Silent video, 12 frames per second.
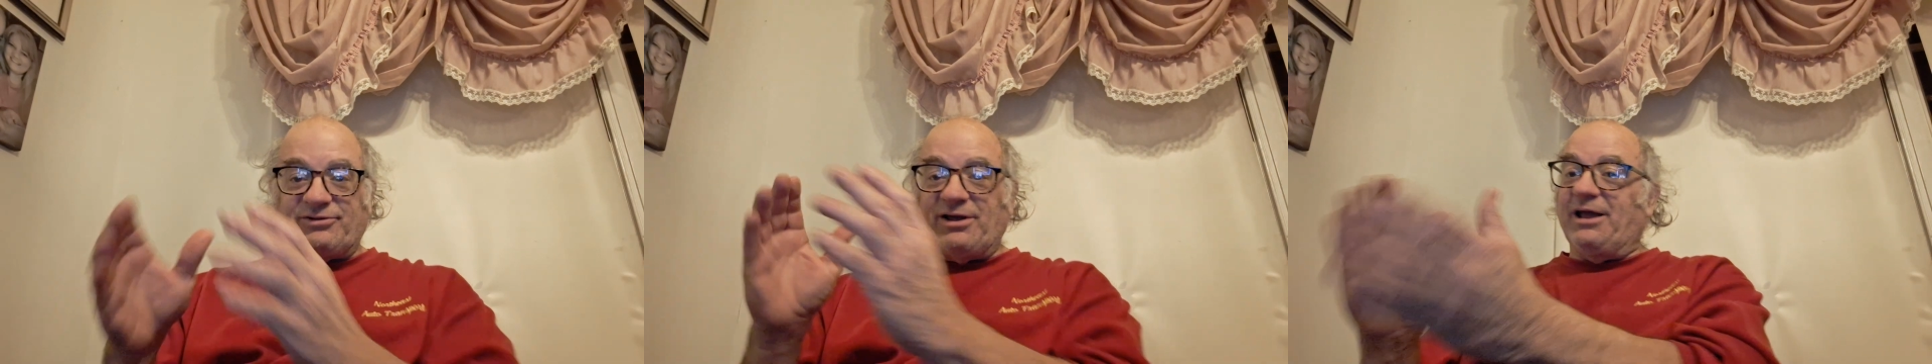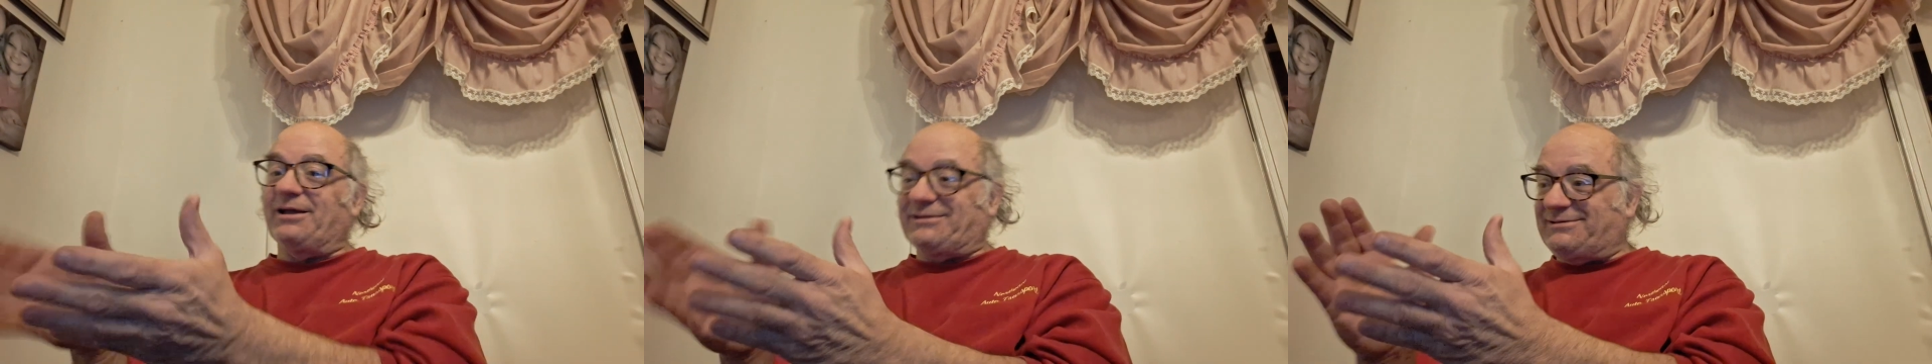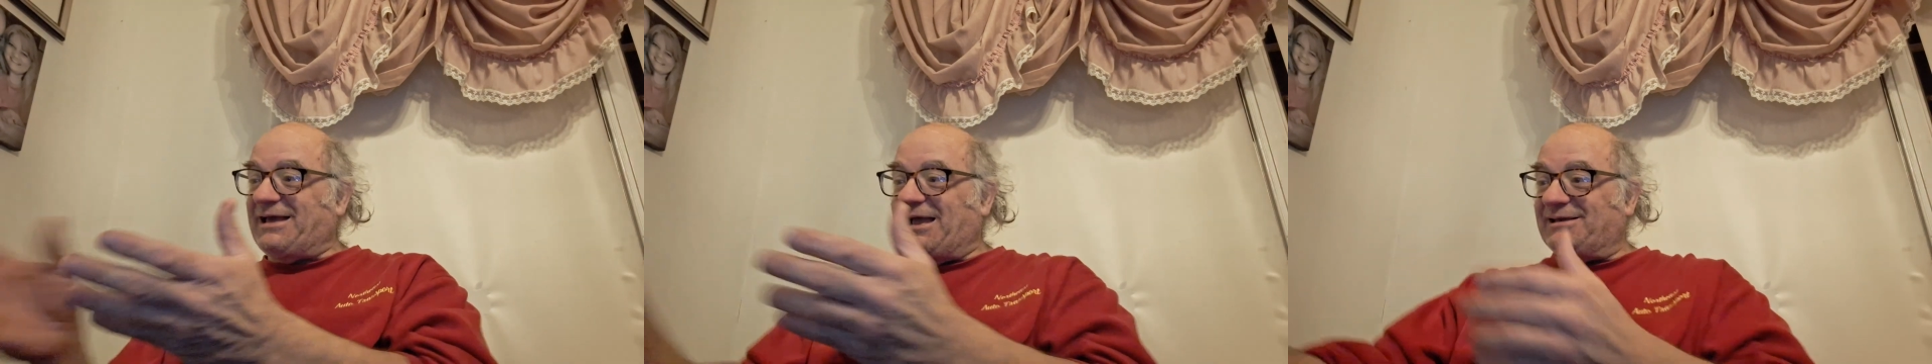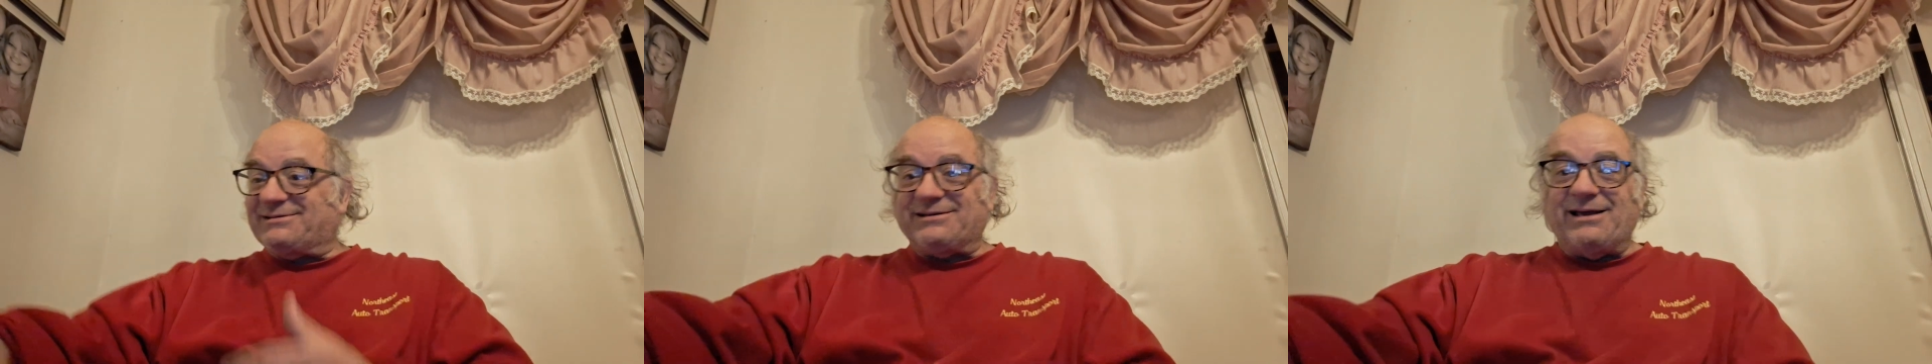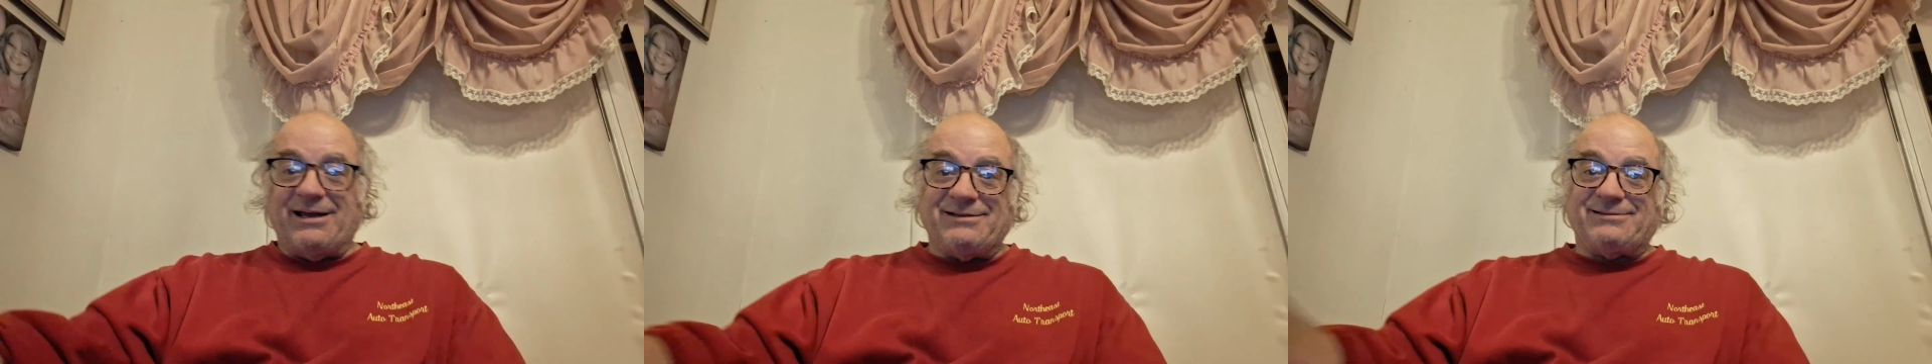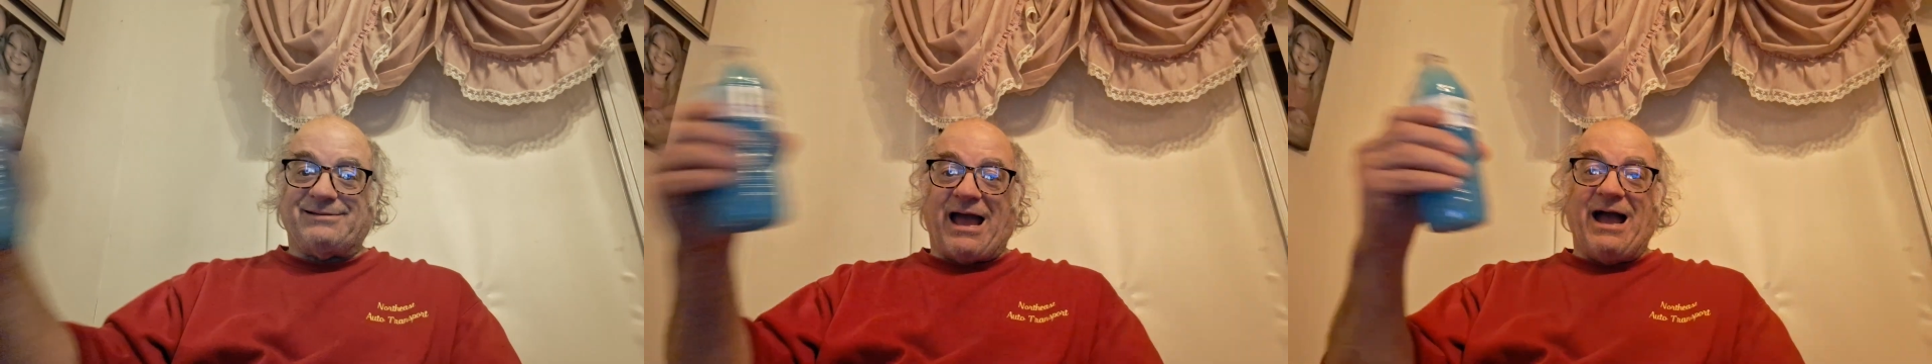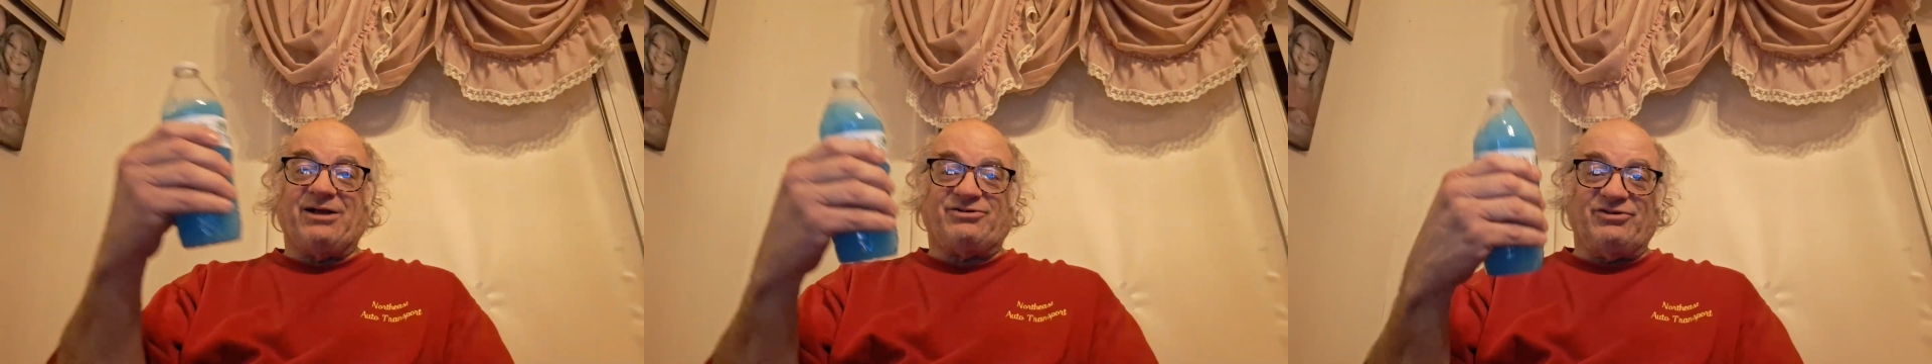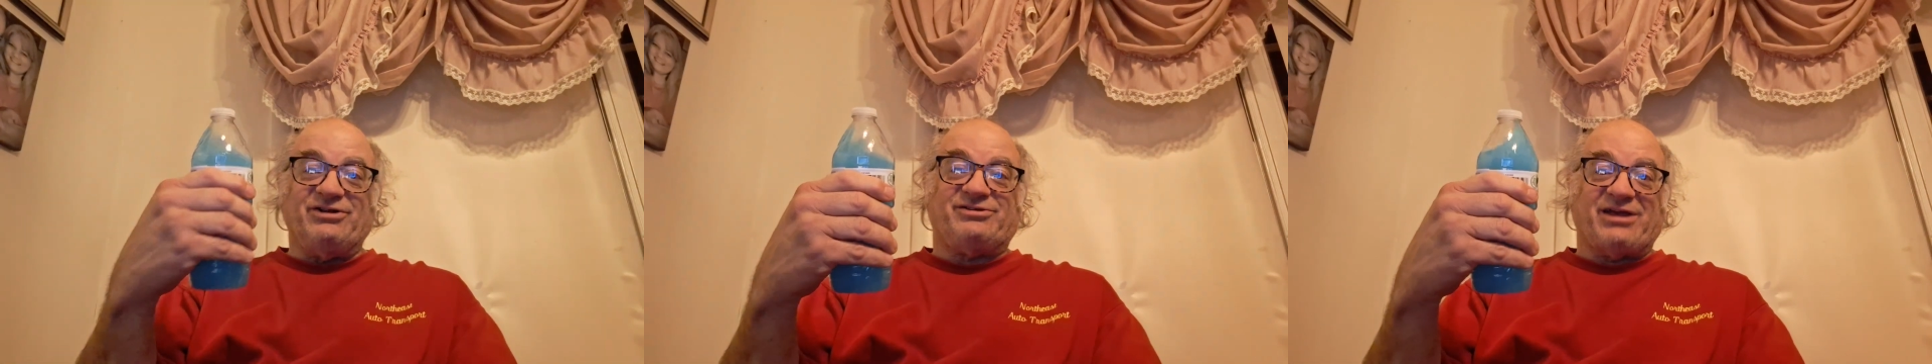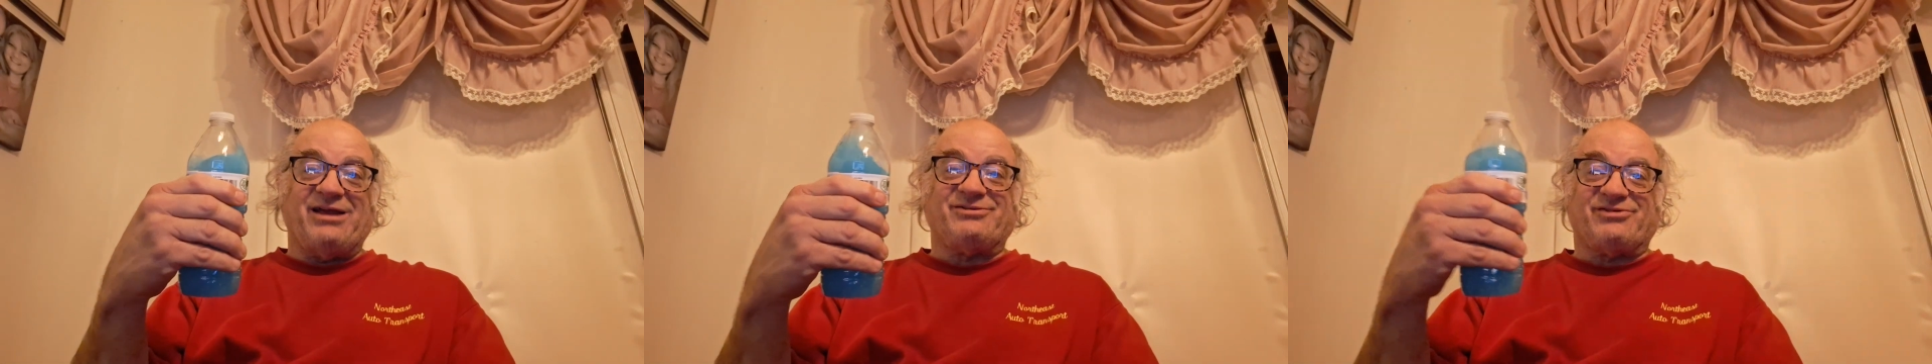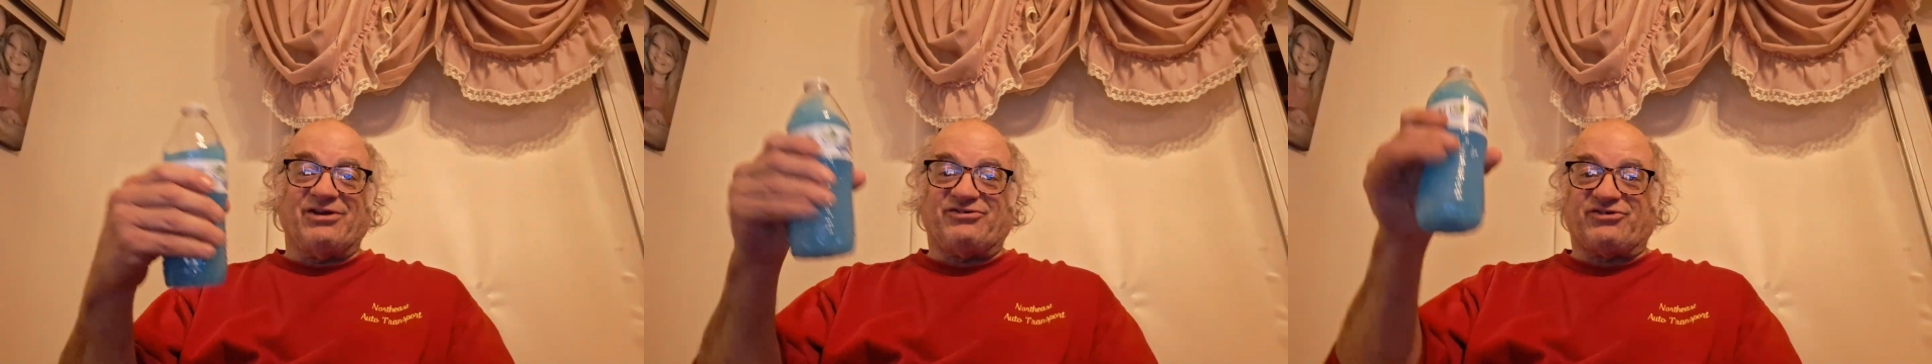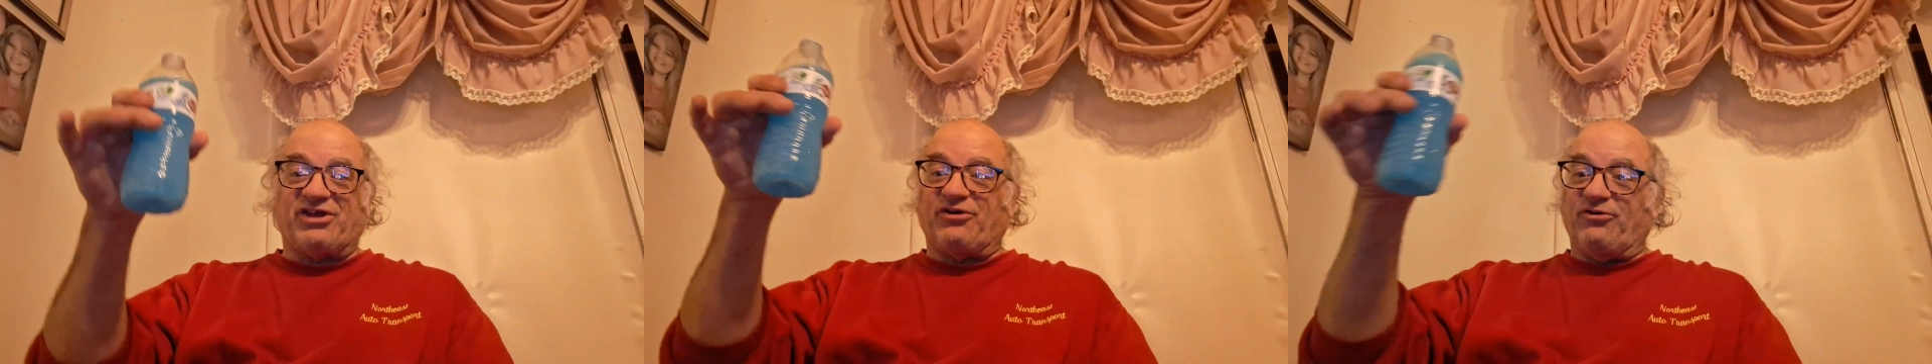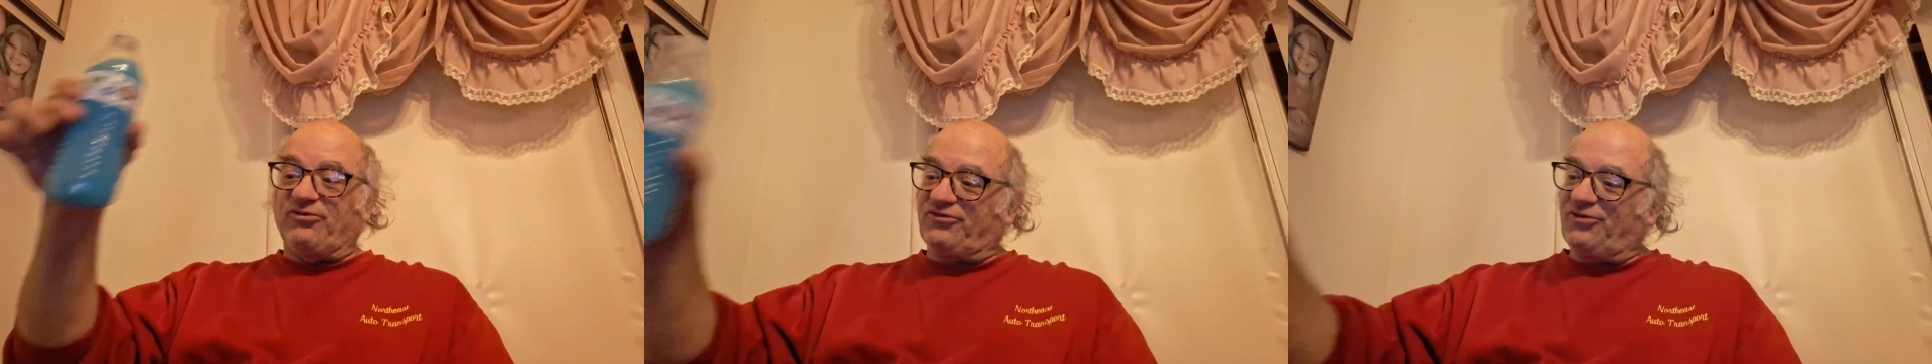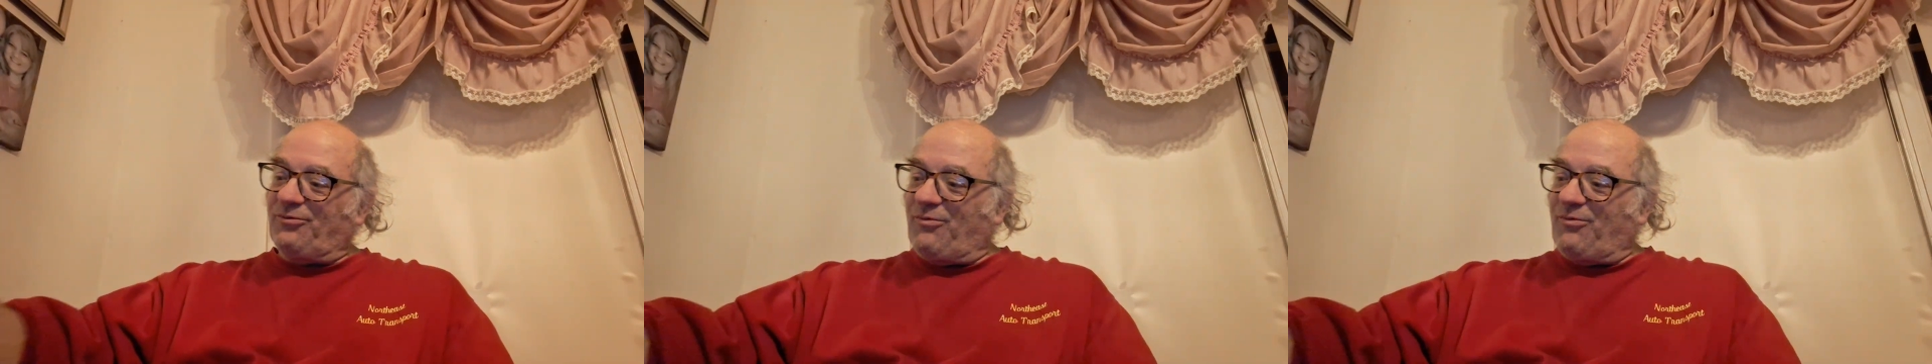It actually tastes like Skittles.